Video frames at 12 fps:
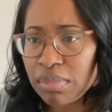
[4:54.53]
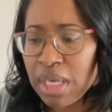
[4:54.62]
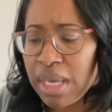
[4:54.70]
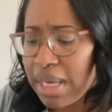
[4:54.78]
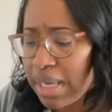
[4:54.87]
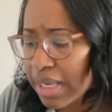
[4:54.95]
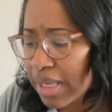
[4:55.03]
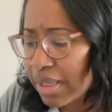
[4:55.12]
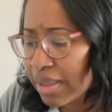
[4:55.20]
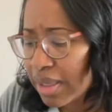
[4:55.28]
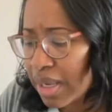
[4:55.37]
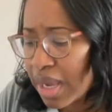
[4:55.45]

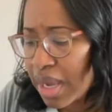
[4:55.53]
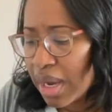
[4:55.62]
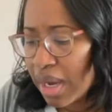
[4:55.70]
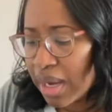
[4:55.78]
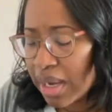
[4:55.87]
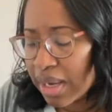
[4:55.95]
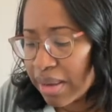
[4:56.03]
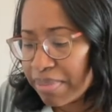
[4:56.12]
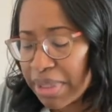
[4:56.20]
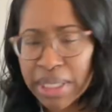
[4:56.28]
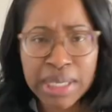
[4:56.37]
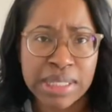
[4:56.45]
And uh,
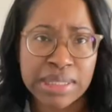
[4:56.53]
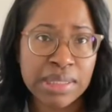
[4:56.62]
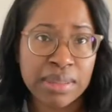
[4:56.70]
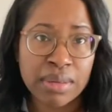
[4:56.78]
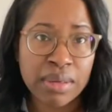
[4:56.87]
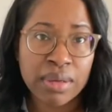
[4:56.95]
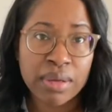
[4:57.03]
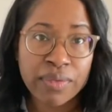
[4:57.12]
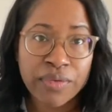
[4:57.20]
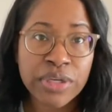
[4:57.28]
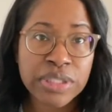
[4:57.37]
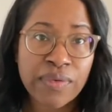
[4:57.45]
because
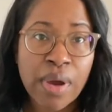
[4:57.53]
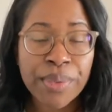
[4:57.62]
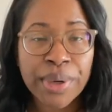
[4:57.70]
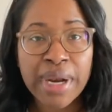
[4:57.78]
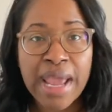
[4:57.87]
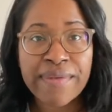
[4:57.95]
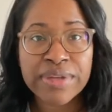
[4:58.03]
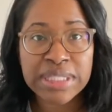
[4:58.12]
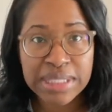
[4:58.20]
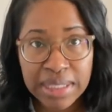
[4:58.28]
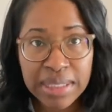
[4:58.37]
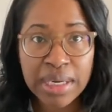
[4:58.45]
first of all, we're gonna have a
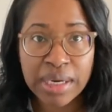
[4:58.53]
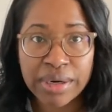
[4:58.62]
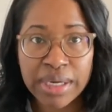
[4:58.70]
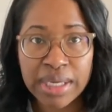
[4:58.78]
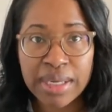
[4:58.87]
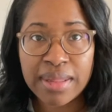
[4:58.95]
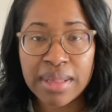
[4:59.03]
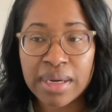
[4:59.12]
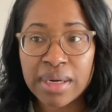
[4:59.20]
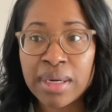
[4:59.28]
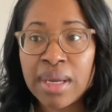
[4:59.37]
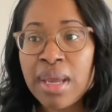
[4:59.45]
seating area in
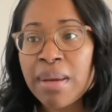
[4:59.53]
there,